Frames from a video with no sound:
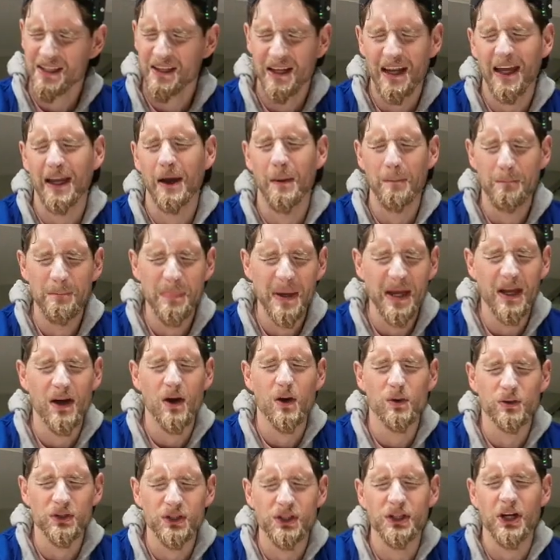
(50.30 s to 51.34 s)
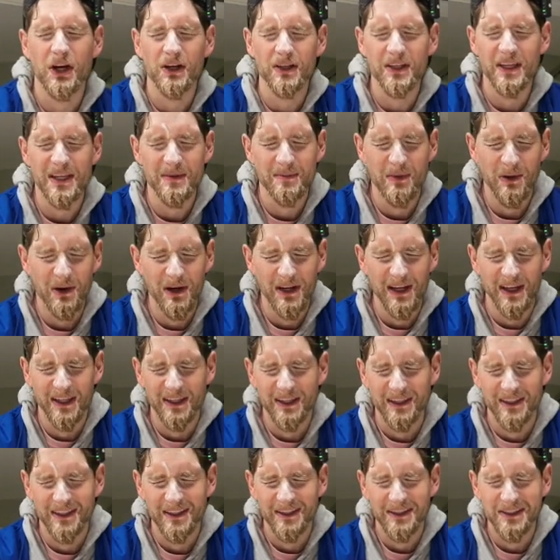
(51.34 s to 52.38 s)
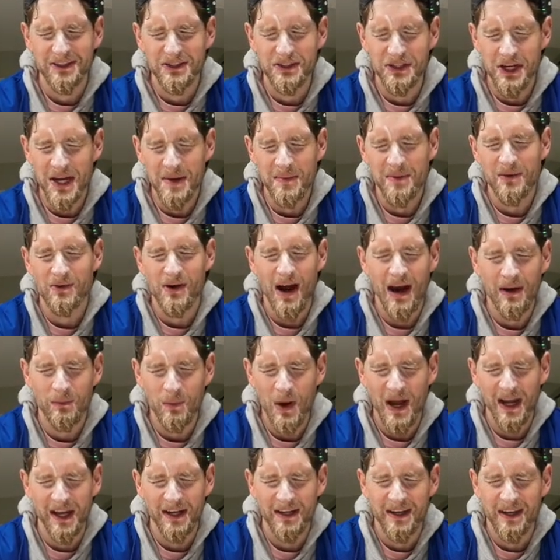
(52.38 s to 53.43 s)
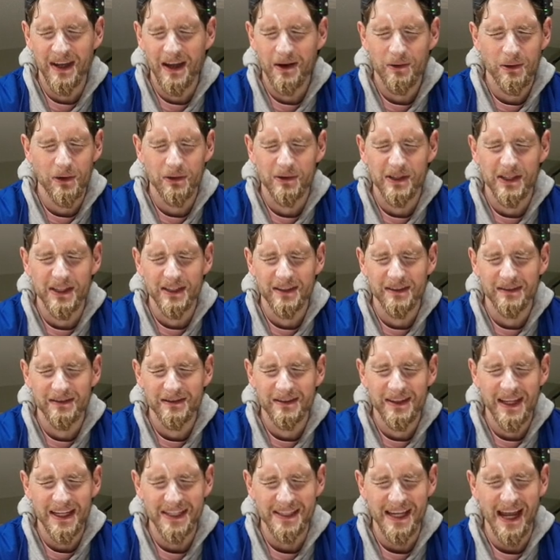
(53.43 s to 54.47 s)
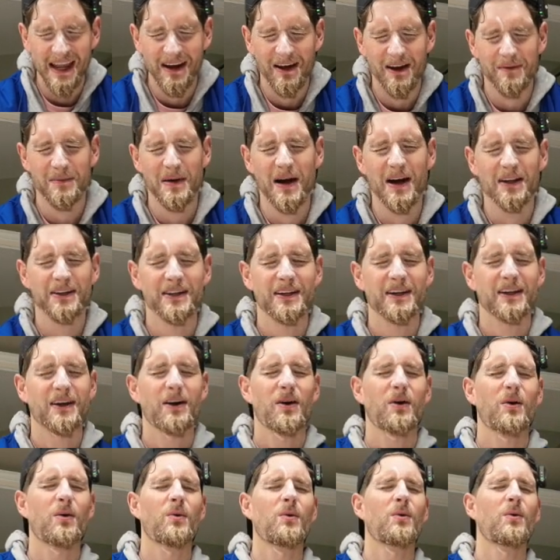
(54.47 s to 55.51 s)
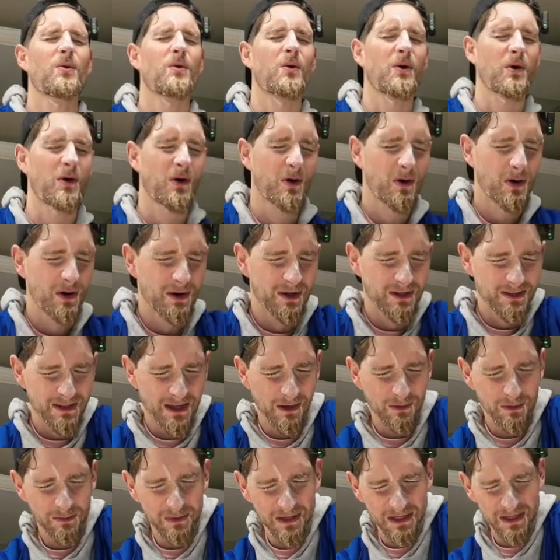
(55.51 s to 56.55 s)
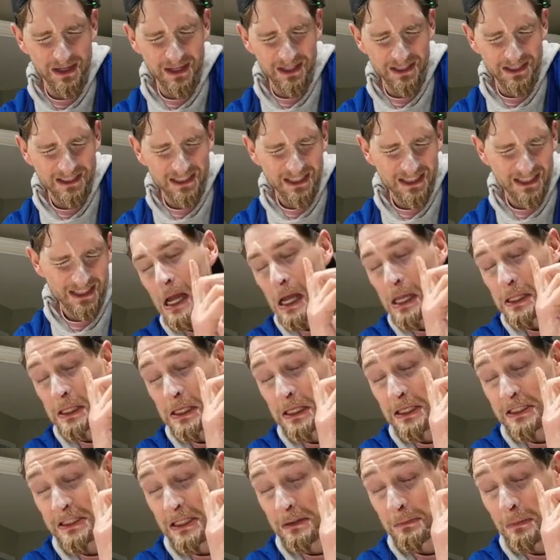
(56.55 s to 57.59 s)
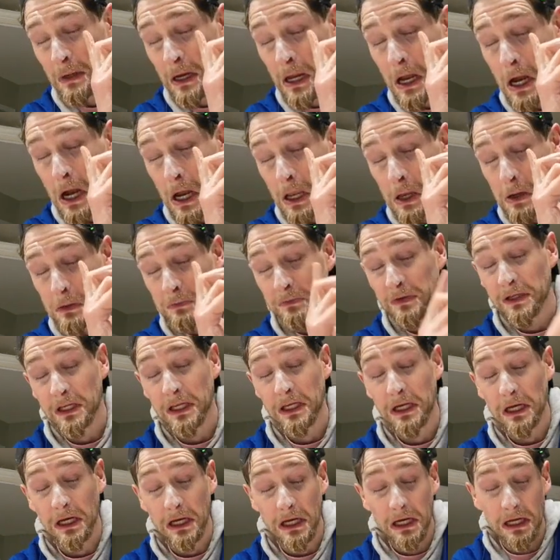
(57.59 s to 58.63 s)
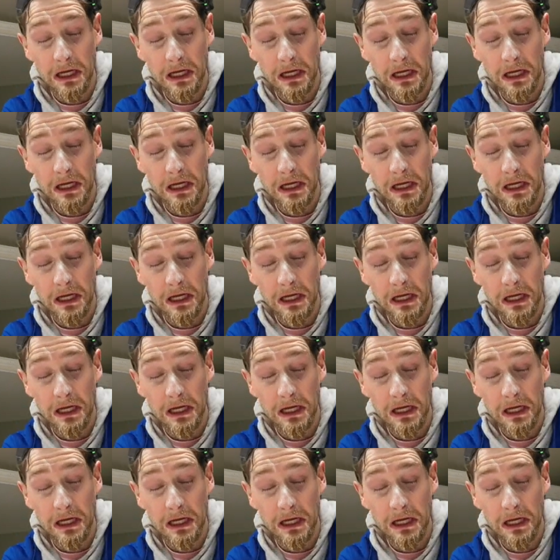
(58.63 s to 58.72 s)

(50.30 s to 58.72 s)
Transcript: is like a big old chunky boy, like a Jeep Grand Wagoneer or a Nissan Armada. Oh, that would be nice. I think it's in my eye over here.